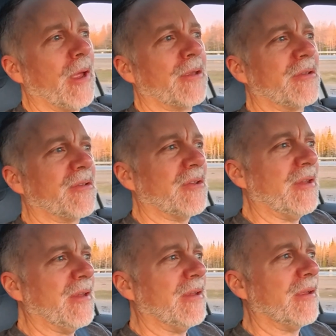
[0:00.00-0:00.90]

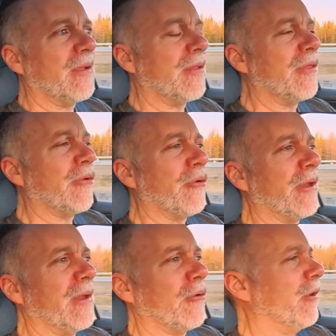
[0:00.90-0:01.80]

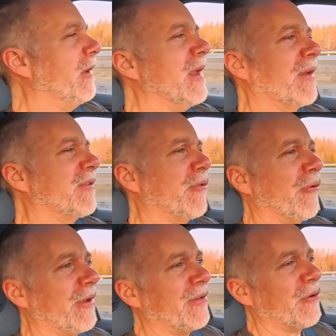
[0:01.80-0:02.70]
XC30, or
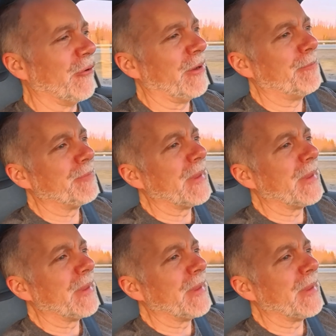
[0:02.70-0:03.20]
EX30, sorry.